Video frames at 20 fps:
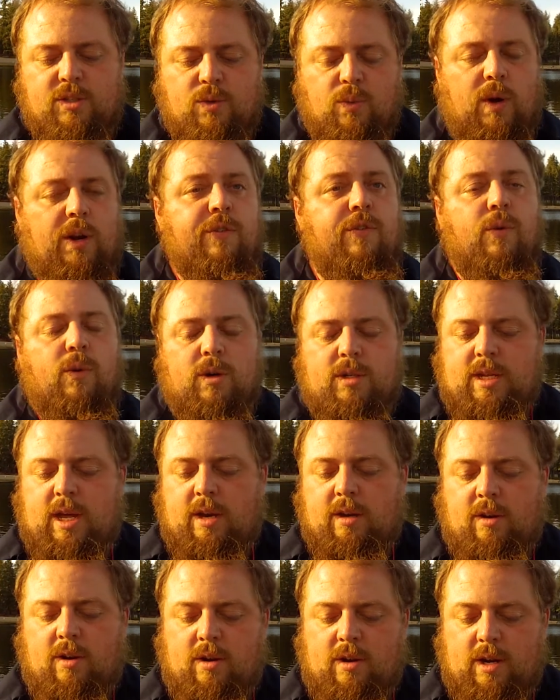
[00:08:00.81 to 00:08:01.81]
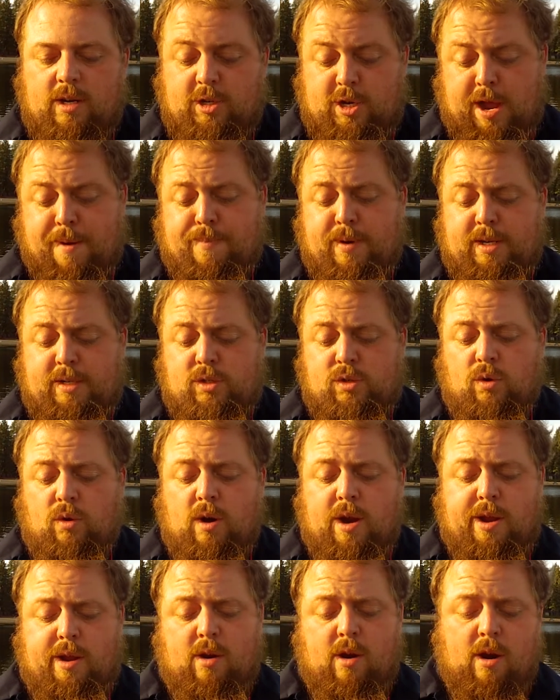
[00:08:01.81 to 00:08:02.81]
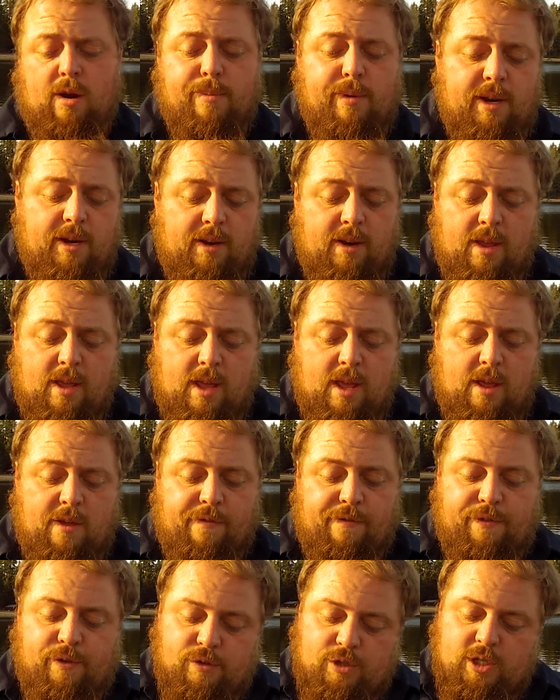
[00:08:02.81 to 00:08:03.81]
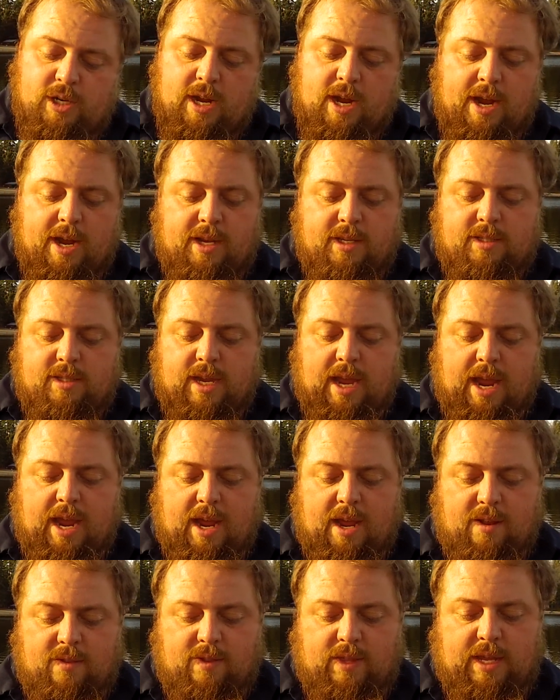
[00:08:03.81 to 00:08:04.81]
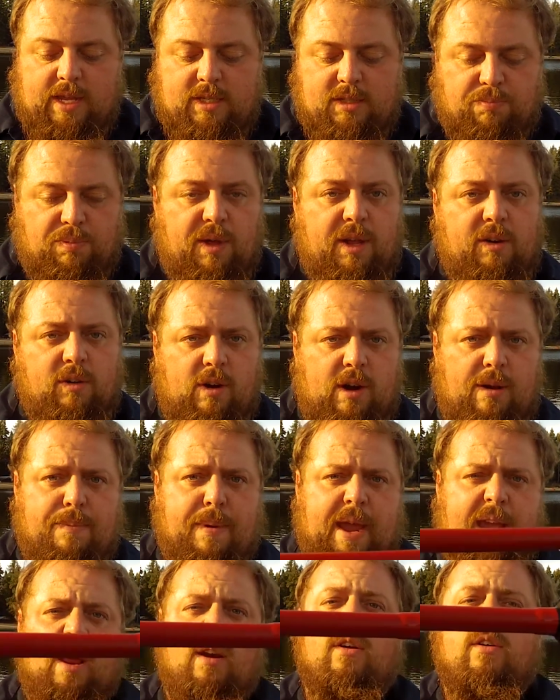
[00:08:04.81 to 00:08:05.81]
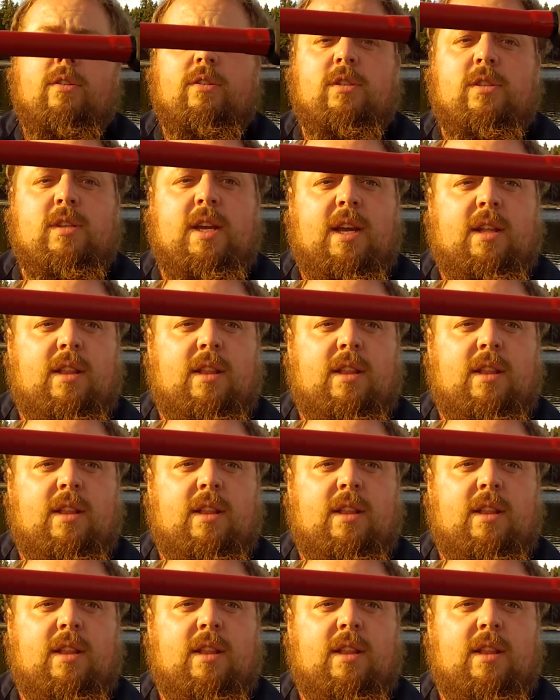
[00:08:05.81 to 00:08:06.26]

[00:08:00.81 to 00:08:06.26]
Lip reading: 24-ton Japanese Toray carbon, Fuji guides, and the split grip handle, just like